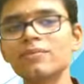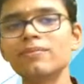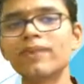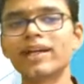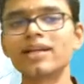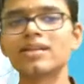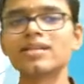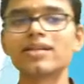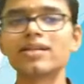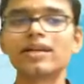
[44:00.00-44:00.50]

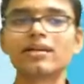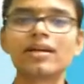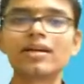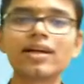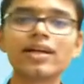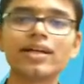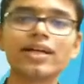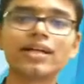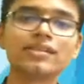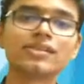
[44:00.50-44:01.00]
minus
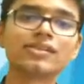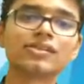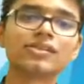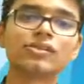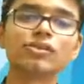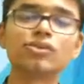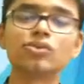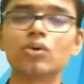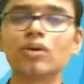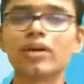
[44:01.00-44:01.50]
986
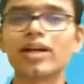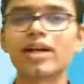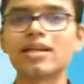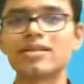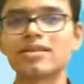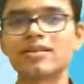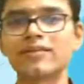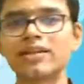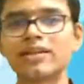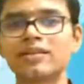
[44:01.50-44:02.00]
into
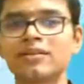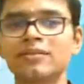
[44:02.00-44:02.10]
207.